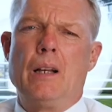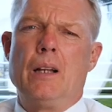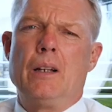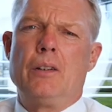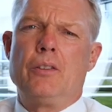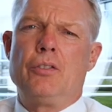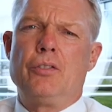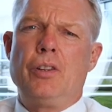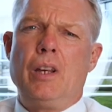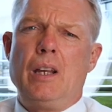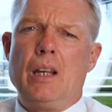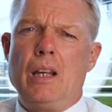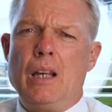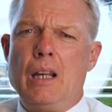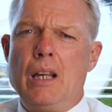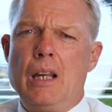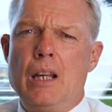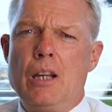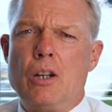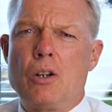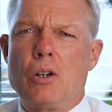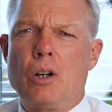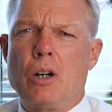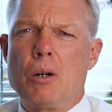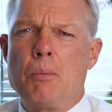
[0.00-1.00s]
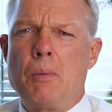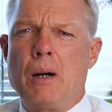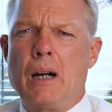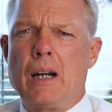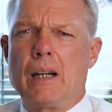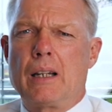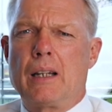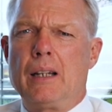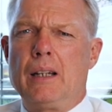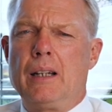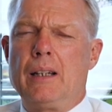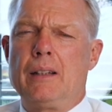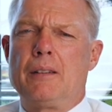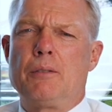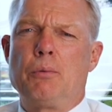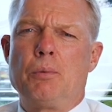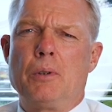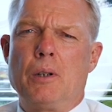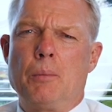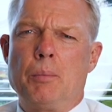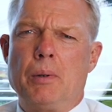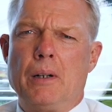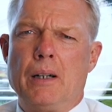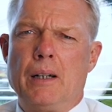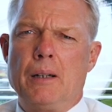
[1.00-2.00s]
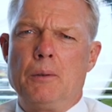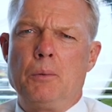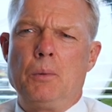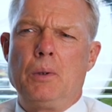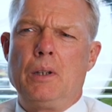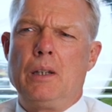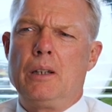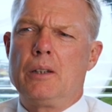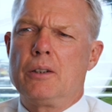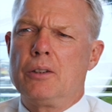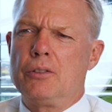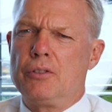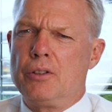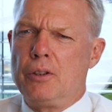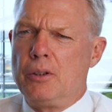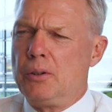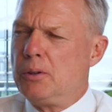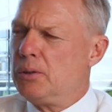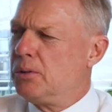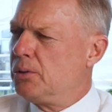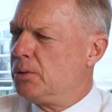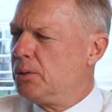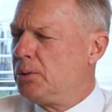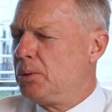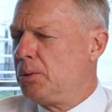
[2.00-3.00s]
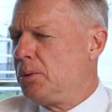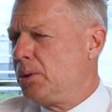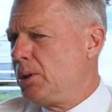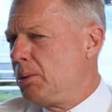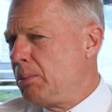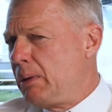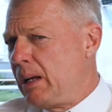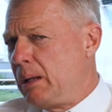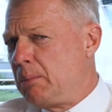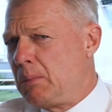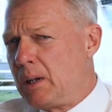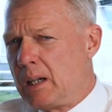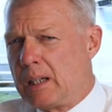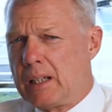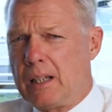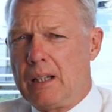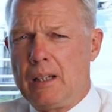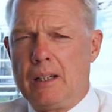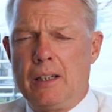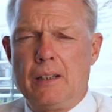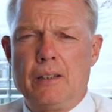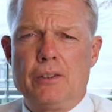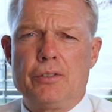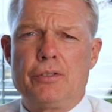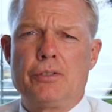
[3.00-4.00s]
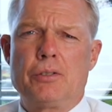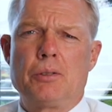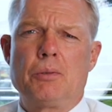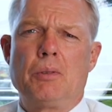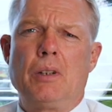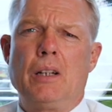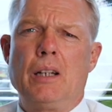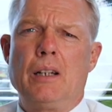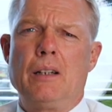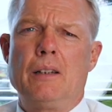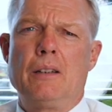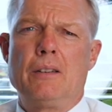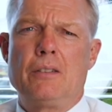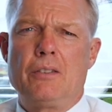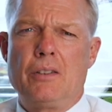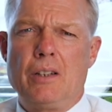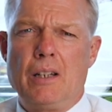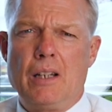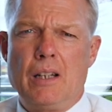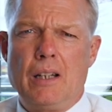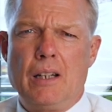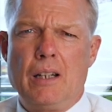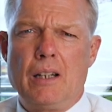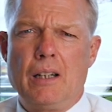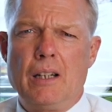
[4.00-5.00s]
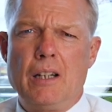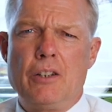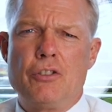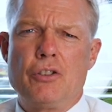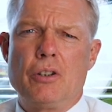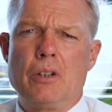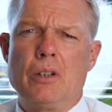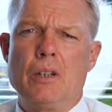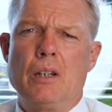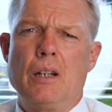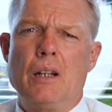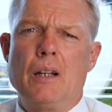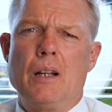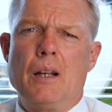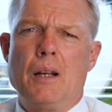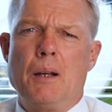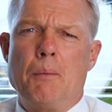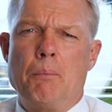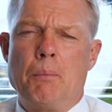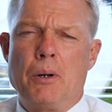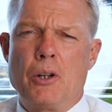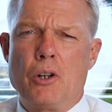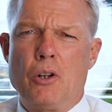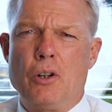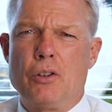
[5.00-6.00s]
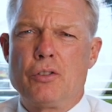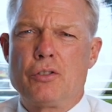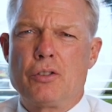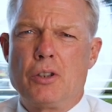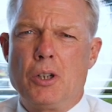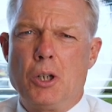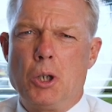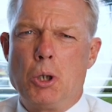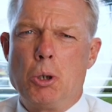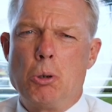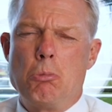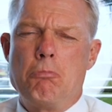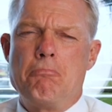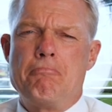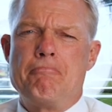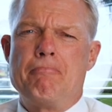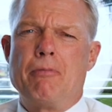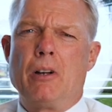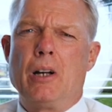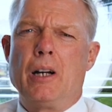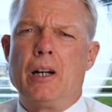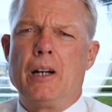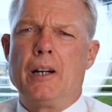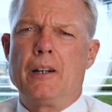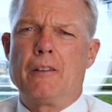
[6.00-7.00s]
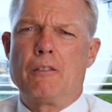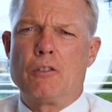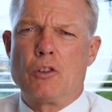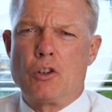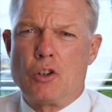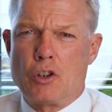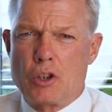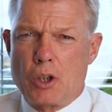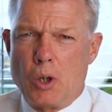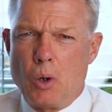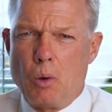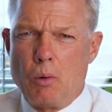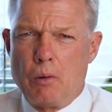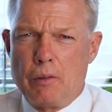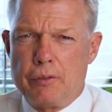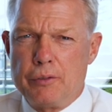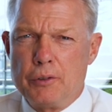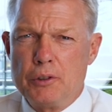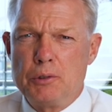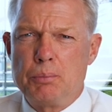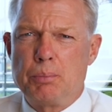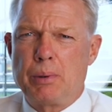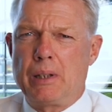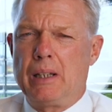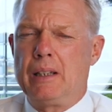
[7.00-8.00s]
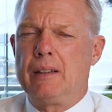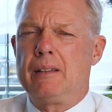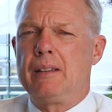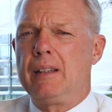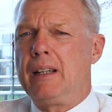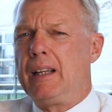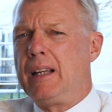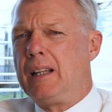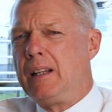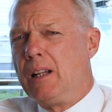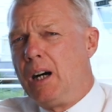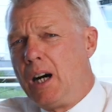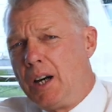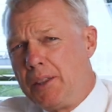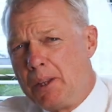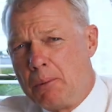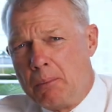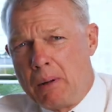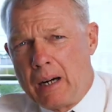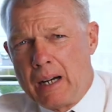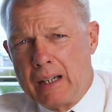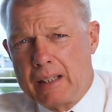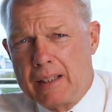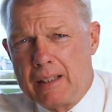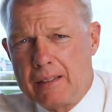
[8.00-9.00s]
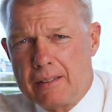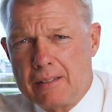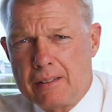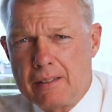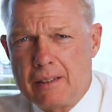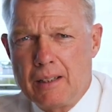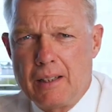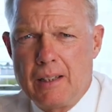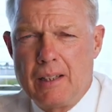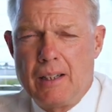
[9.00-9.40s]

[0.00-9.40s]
CEE core market, whereby we continue to remain market leaders in the CEE region, but also grow footprint in other markets.